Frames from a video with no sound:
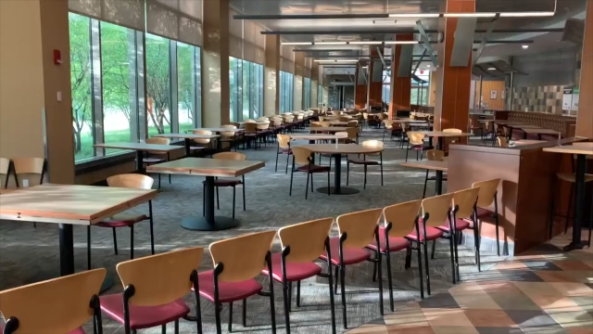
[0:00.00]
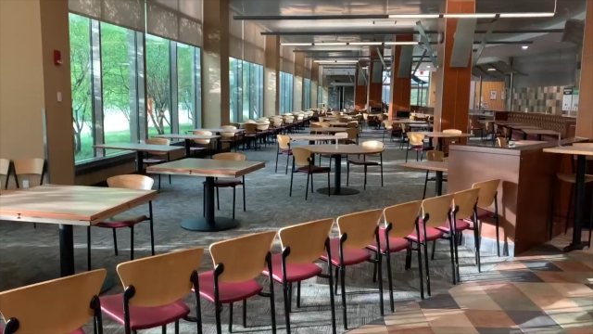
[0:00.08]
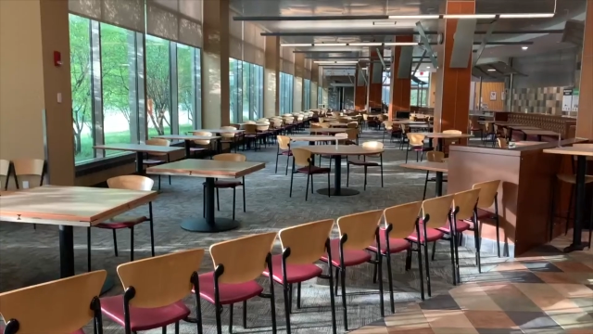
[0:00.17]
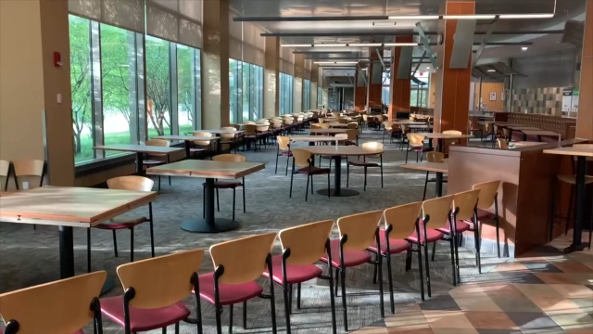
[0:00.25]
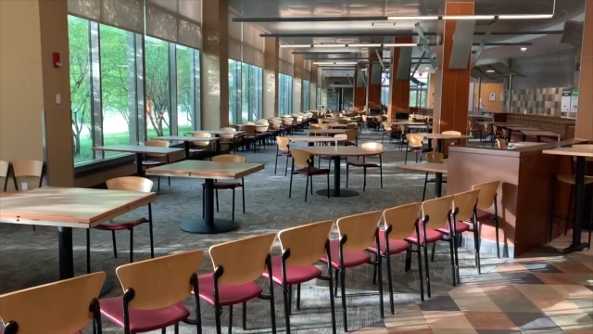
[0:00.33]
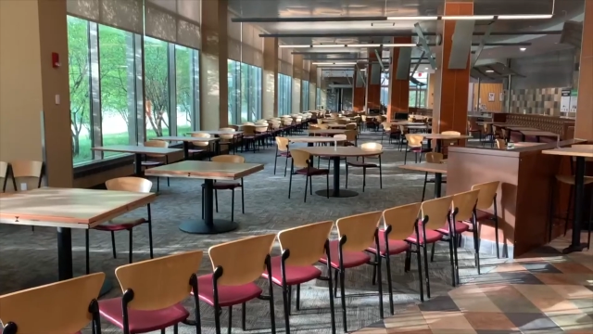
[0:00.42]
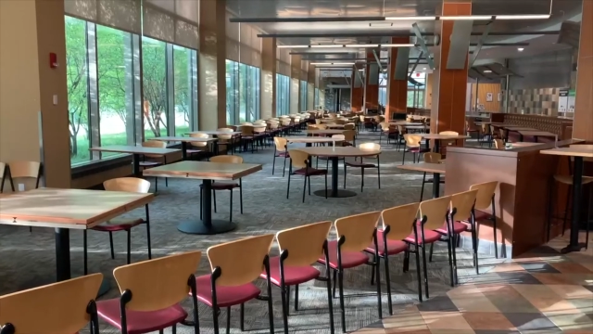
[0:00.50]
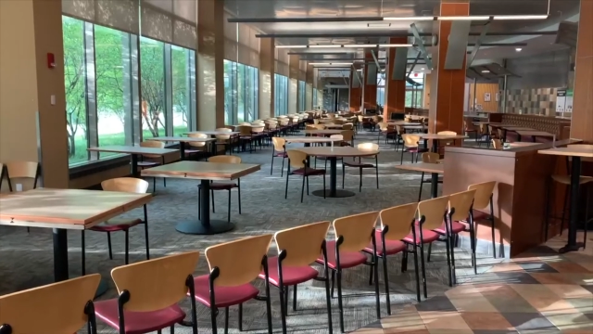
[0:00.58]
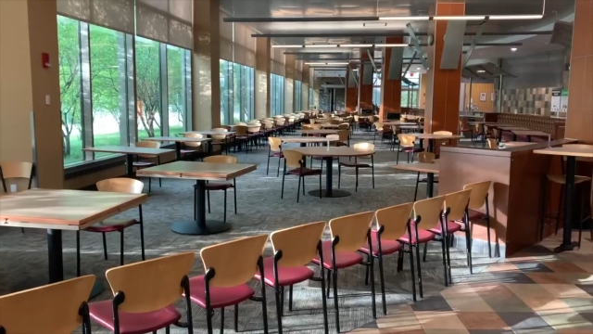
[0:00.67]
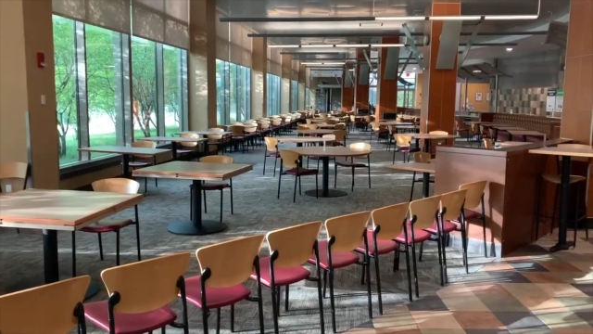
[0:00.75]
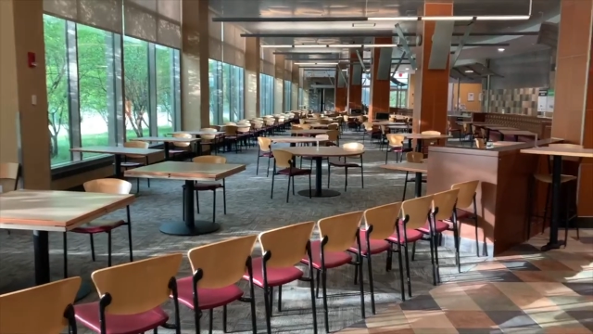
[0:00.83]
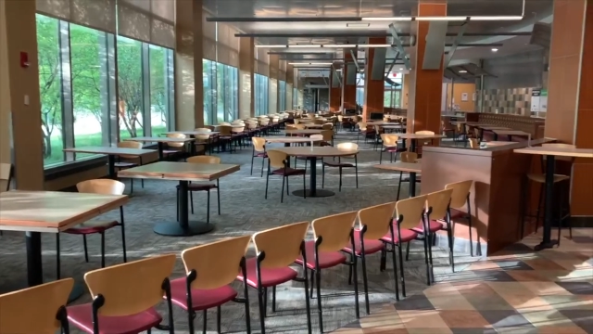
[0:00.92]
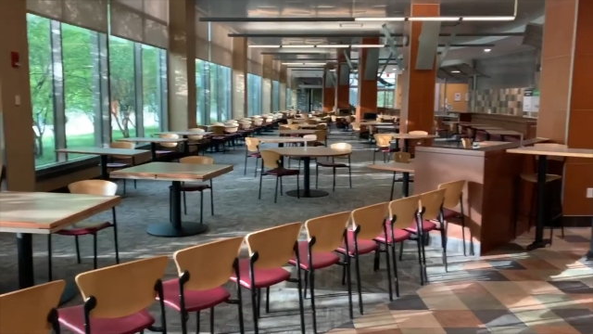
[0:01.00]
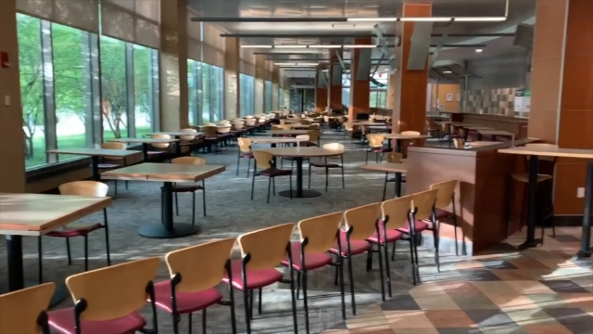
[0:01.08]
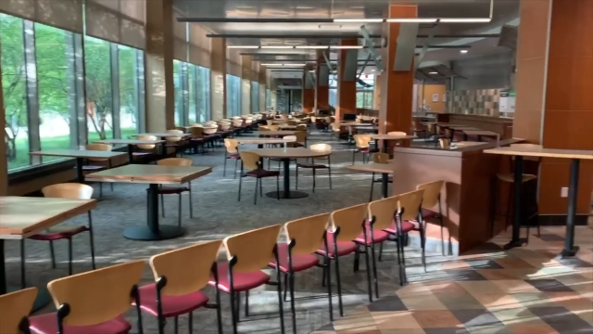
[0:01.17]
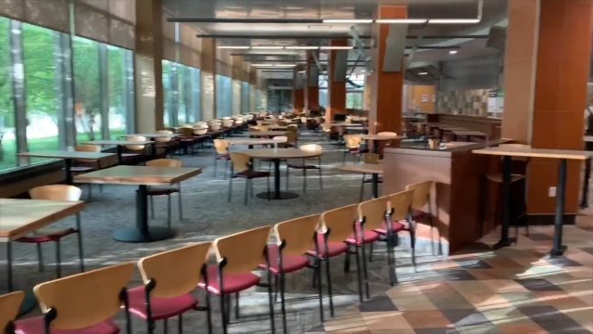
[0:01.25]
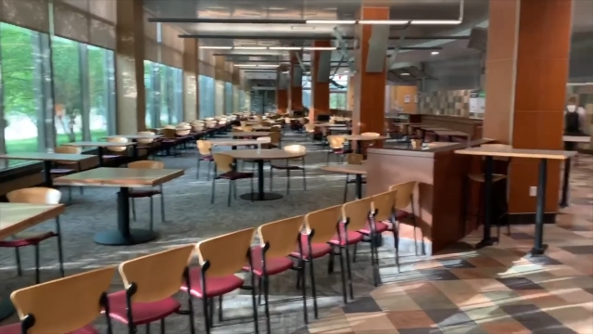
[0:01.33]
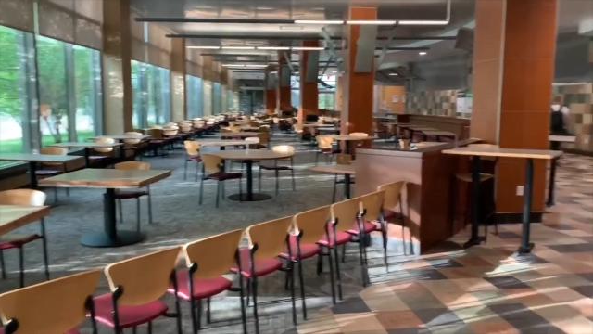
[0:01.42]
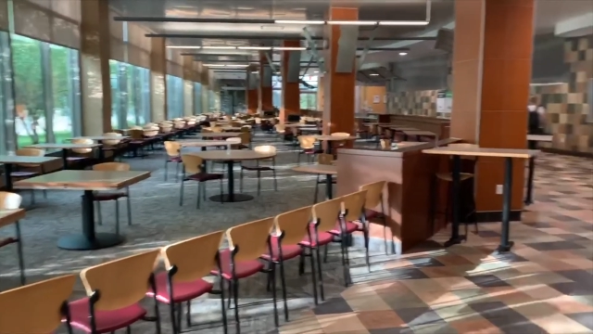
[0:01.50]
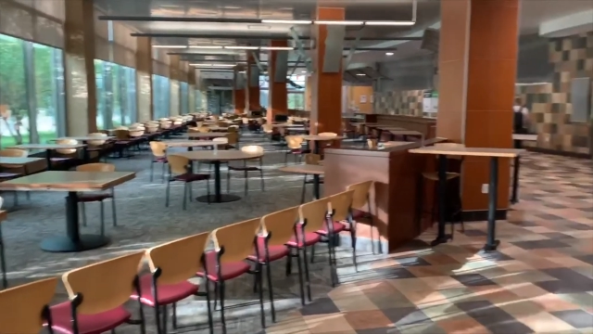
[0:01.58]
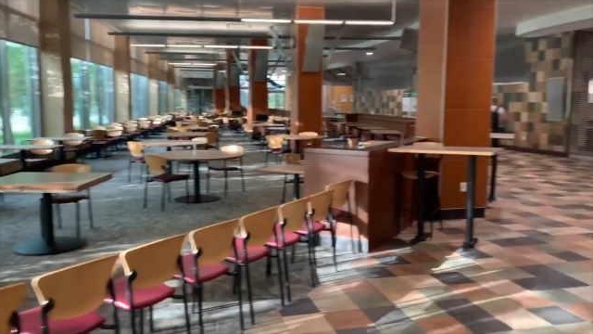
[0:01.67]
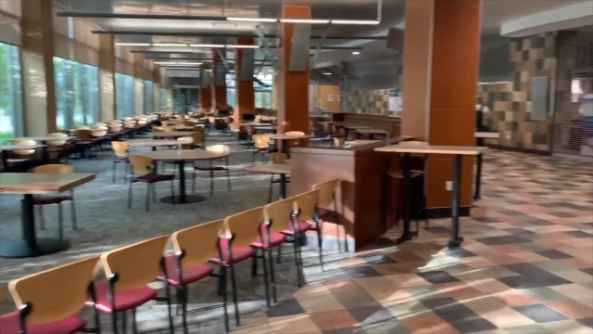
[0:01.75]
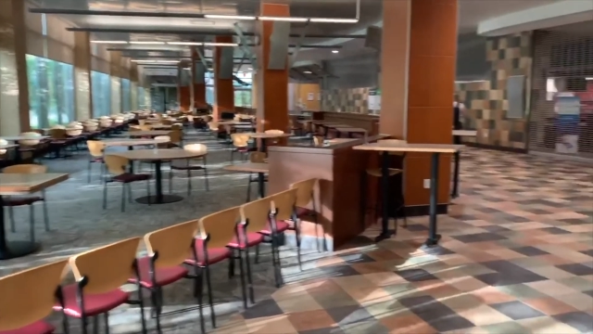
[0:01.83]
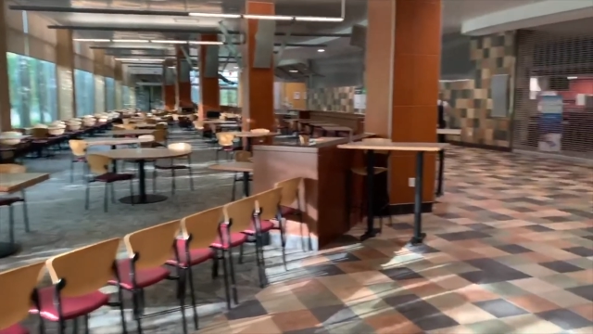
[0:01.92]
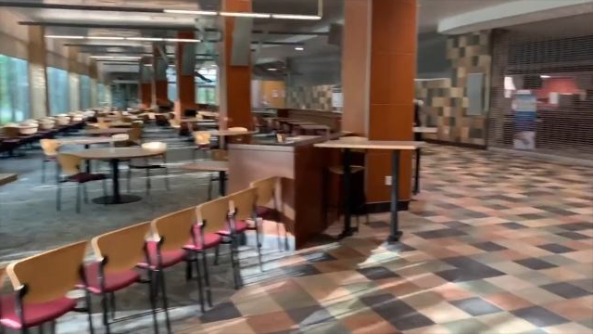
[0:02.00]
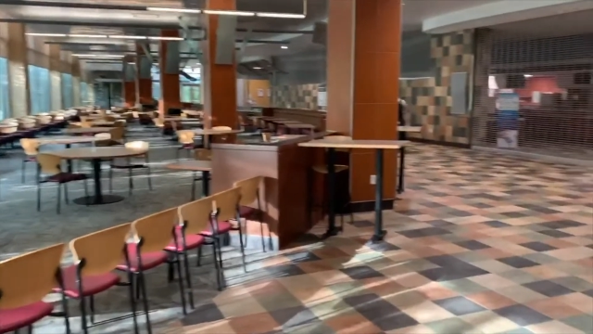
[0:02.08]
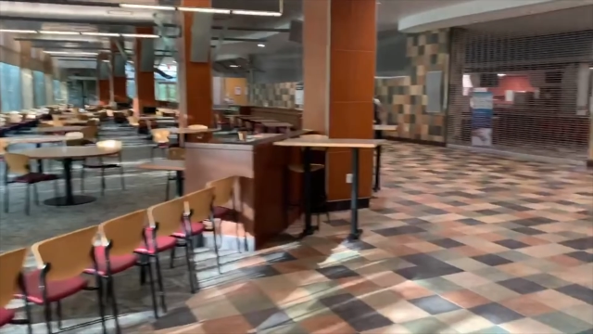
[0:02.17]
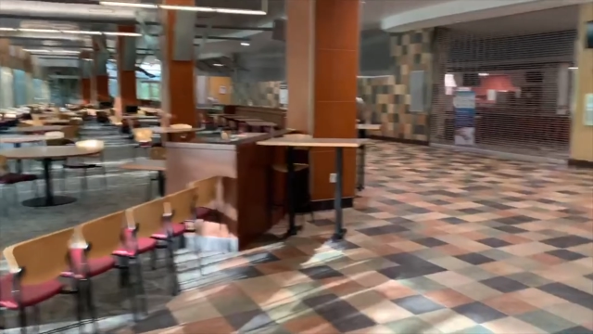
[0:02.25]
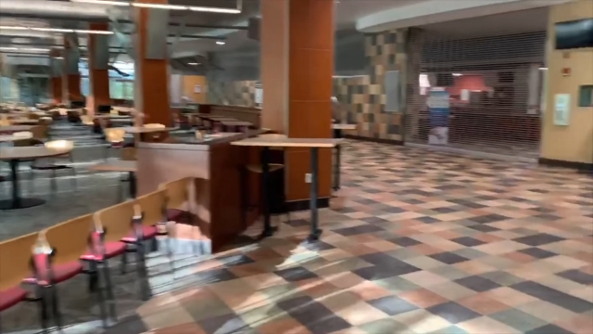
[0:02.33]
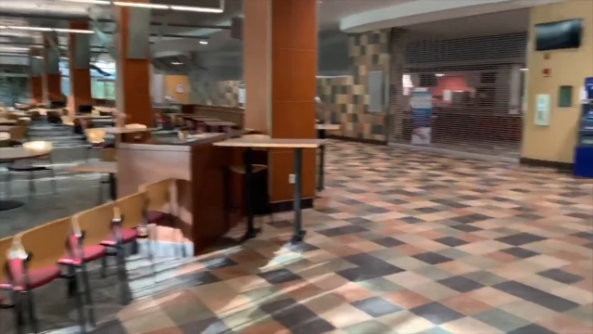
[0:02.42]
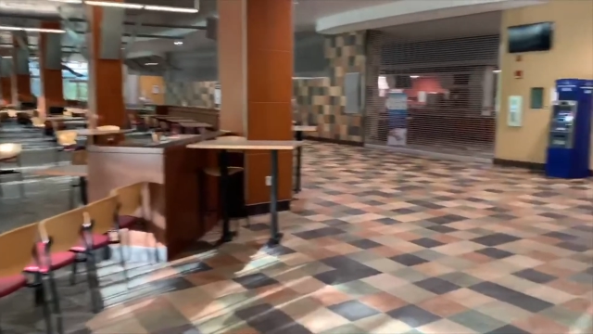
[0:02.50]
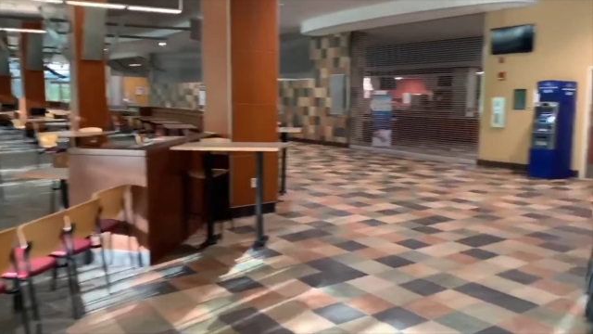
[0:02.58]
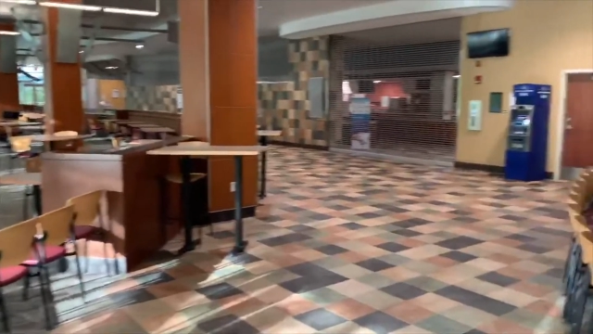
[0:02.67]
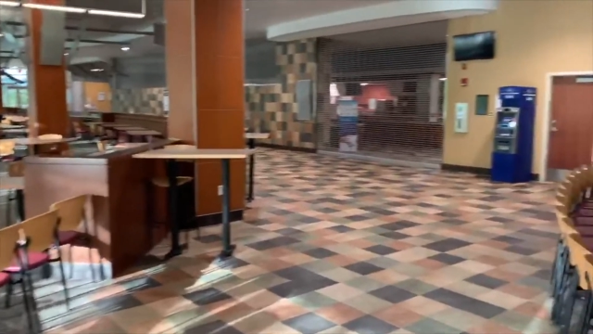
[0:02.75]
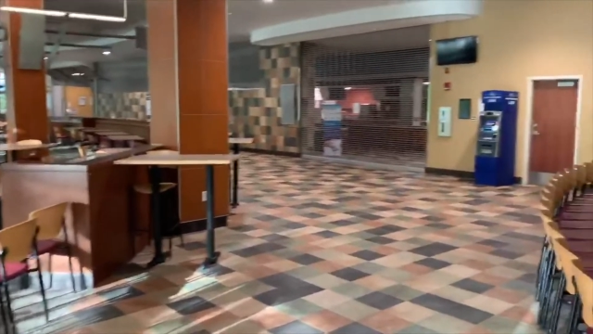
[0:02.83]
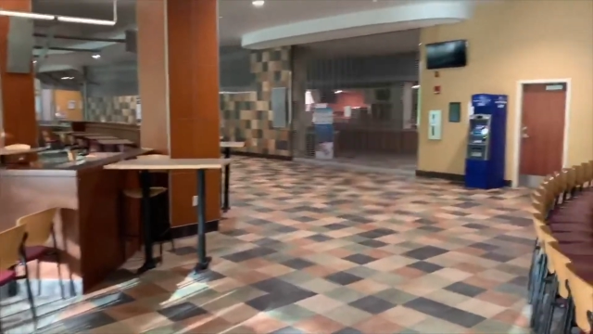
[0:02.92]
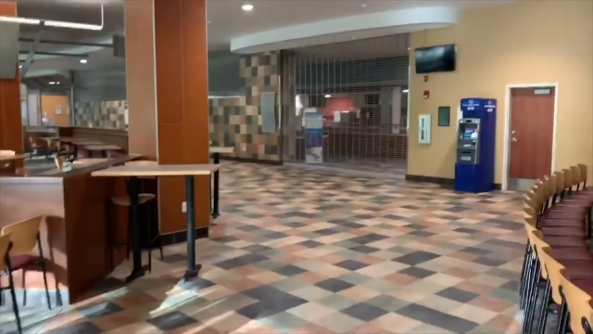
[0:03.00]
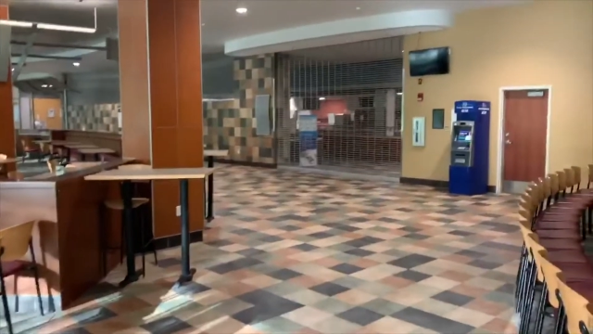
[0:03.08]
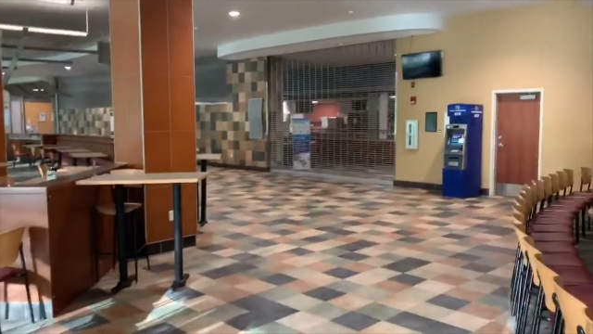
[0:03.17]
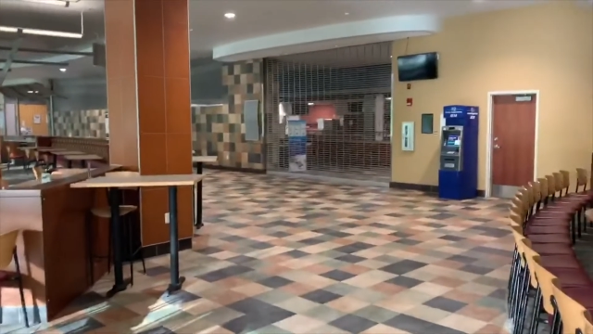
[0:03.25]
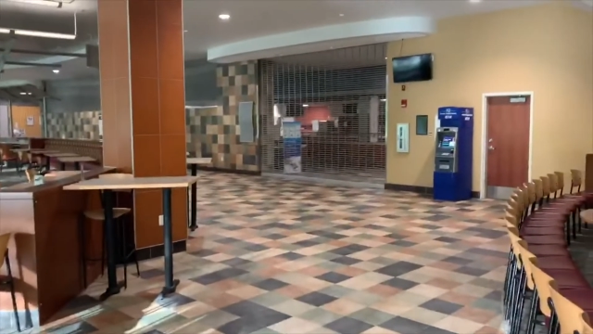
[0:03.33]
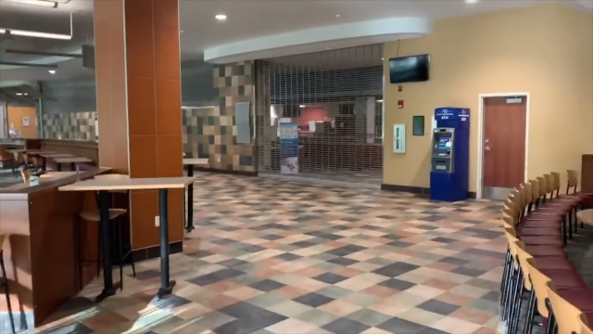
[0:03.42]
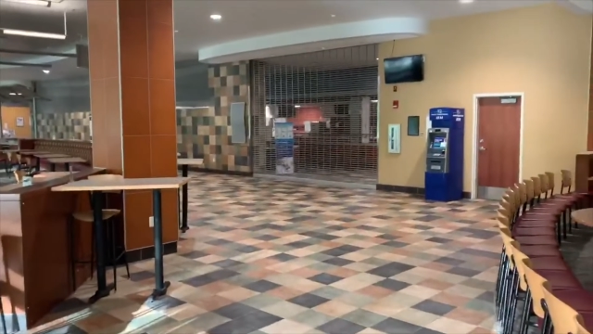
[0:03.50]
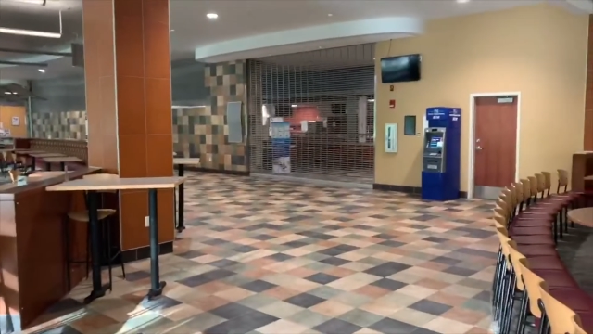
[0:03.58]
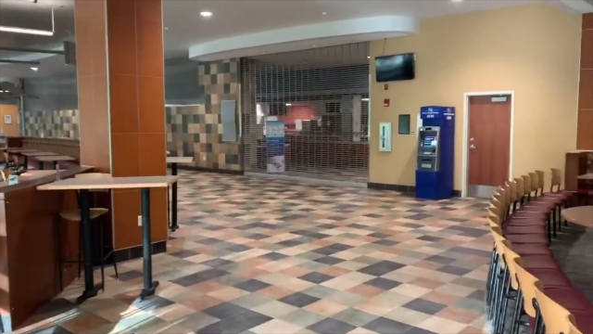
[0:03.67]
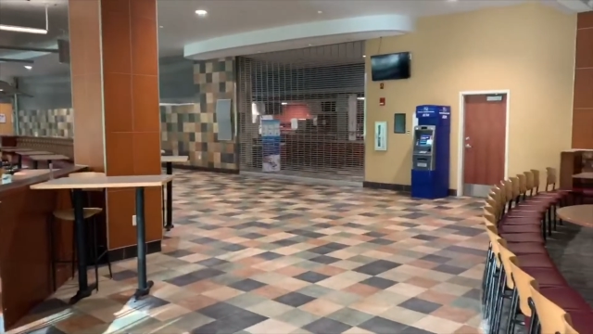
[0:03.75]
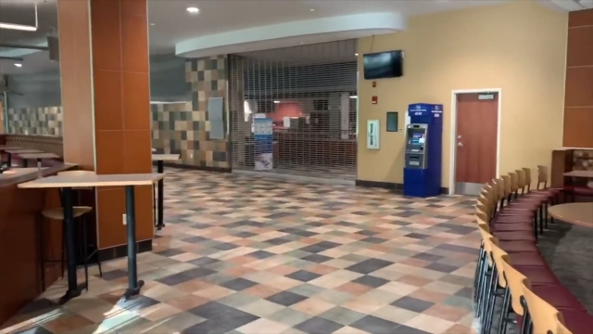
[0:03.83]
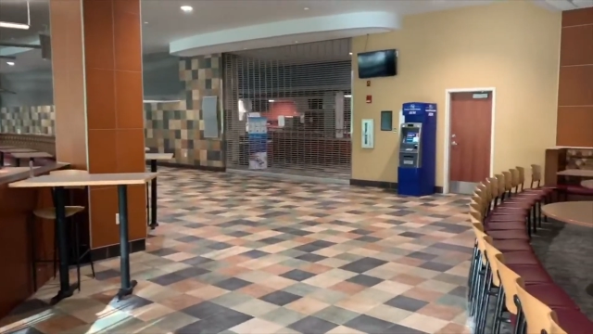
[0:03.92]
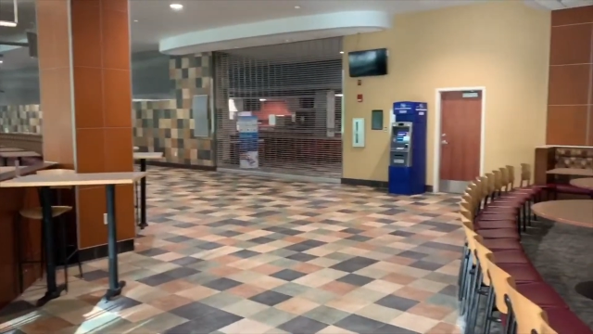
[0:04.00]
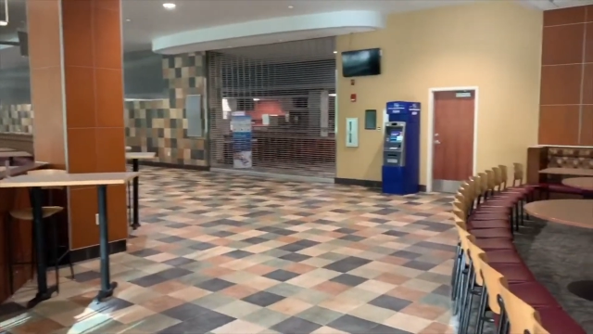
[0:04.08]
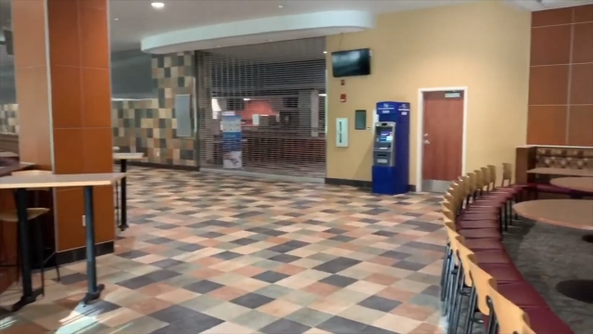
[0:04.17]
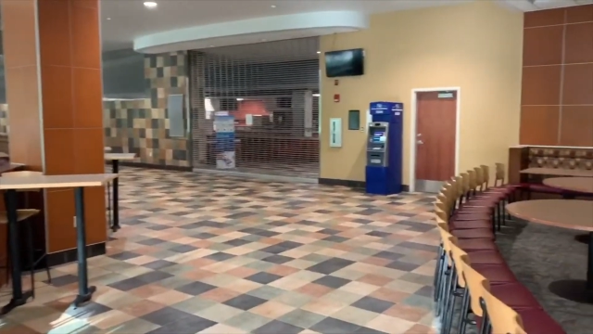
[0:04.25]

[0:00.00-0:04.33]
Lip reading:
No face is visible, so there are no lips to read.